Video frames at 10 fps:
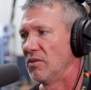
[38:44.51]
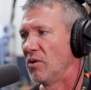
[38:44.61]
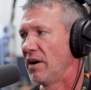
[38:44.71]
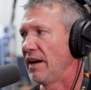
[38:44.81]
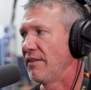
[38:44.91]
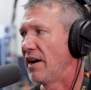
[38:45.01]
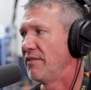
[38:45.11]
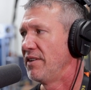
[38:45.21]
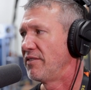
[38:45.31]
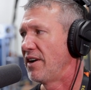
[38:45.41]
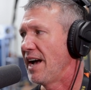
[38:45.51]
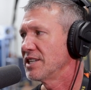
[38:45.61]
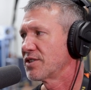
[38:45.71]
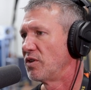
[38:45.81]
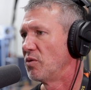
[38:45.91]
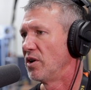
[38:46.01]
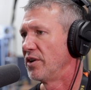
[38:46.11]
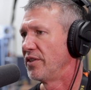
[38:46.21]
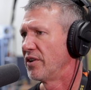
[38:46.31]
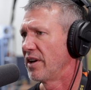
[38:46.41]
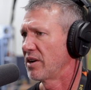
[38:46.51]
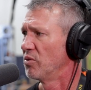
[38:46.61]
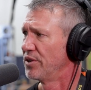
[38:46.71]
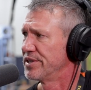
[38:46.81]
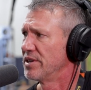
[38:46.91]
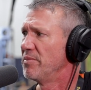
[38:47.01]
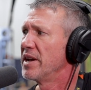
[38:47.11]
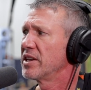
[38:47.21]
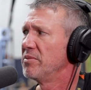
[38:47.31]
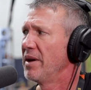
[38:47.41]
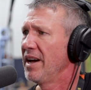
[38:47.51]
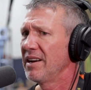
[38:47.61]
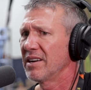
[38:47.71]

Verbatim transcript: well, I have, I've never asked for one. And they're like, well, does it make you mad?